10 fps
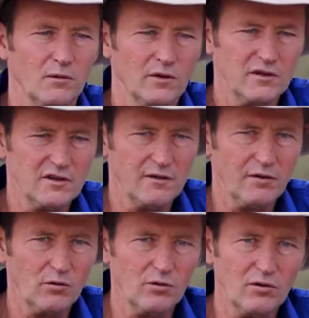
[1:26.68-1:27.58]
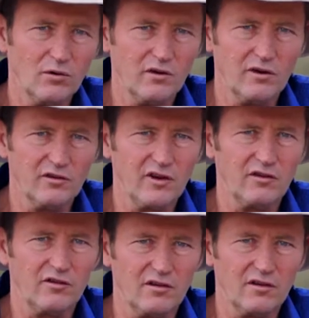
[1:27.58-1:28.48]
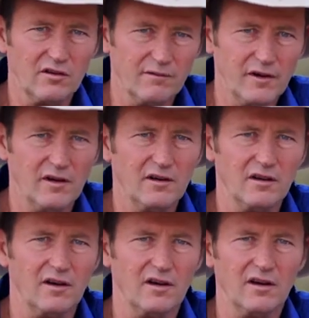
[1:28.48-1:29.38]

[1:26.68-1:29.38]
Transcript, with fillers: We're a difficult organisation to fit into